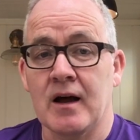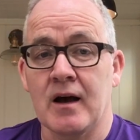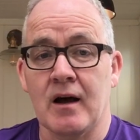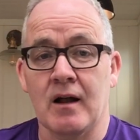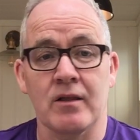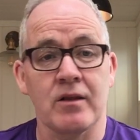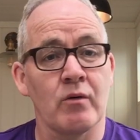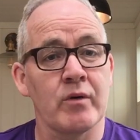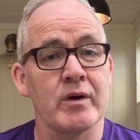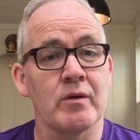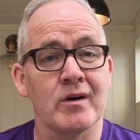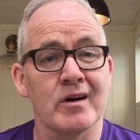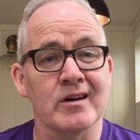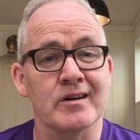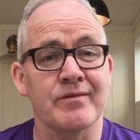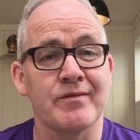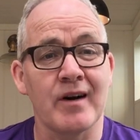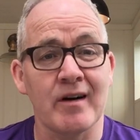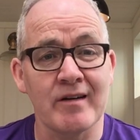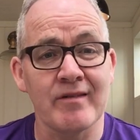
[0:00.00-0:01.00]
Although he
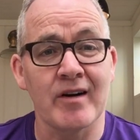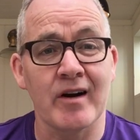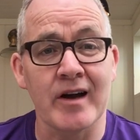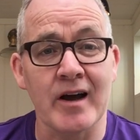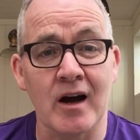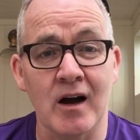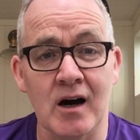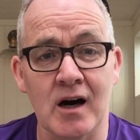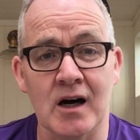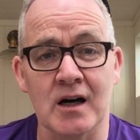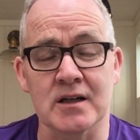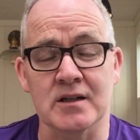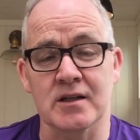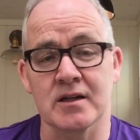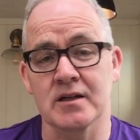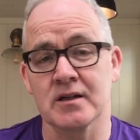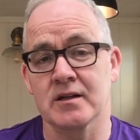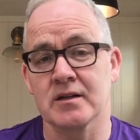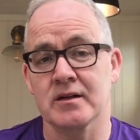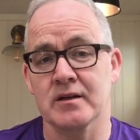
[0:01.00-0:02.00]
worked very, very hard,
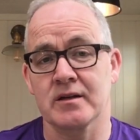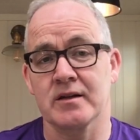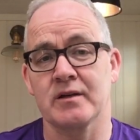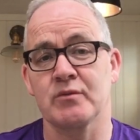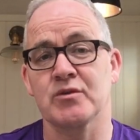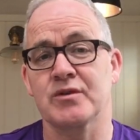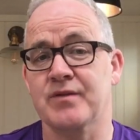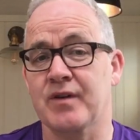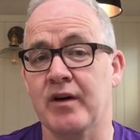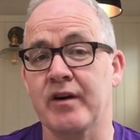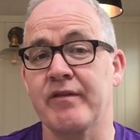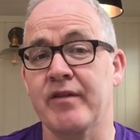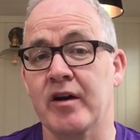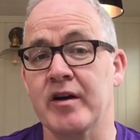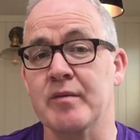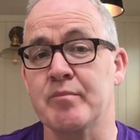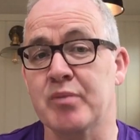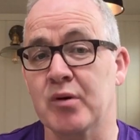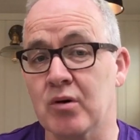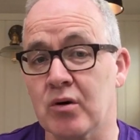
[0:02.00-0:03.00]
he was very,
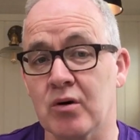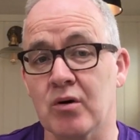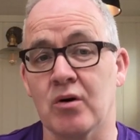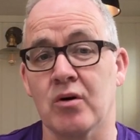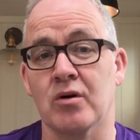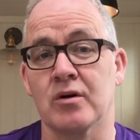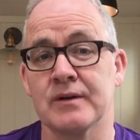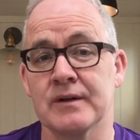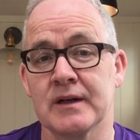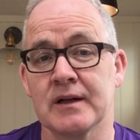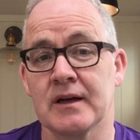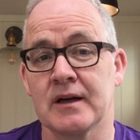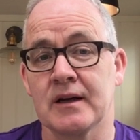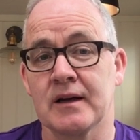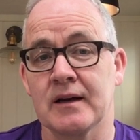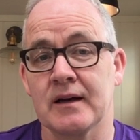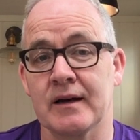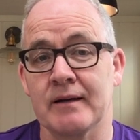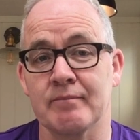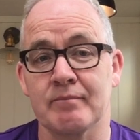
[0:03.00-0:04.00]
very poor
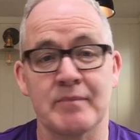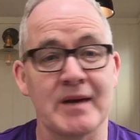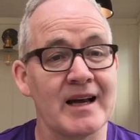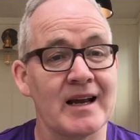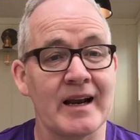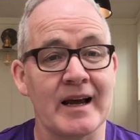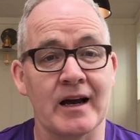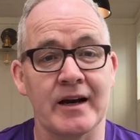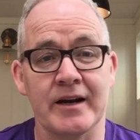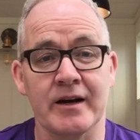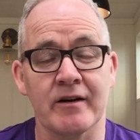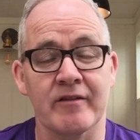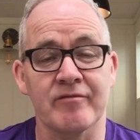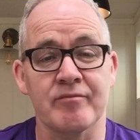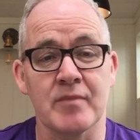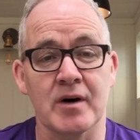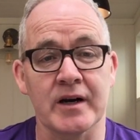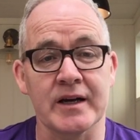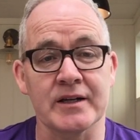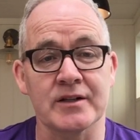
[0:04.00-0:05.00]
and barely had enough
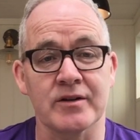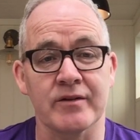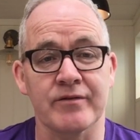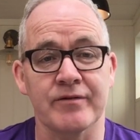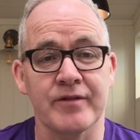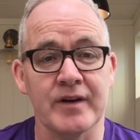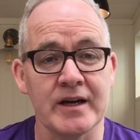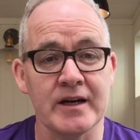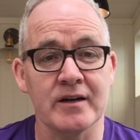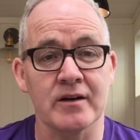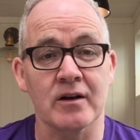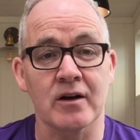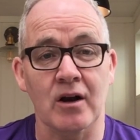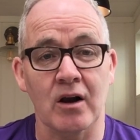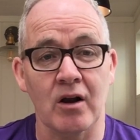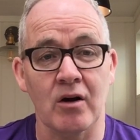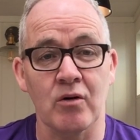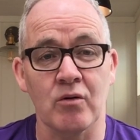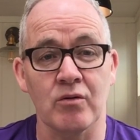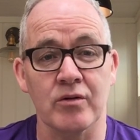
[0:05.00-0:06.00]
money to feed and
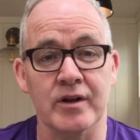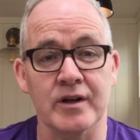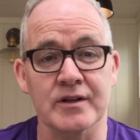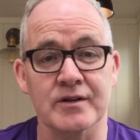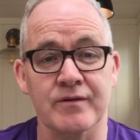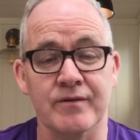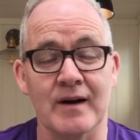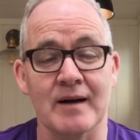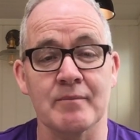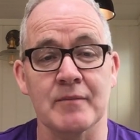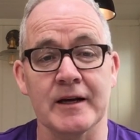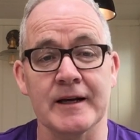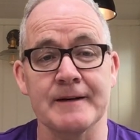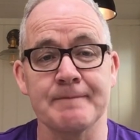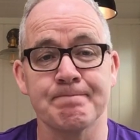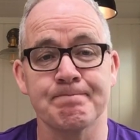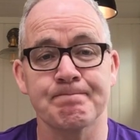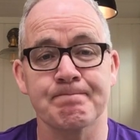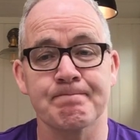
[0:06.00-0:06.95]
clothe his family.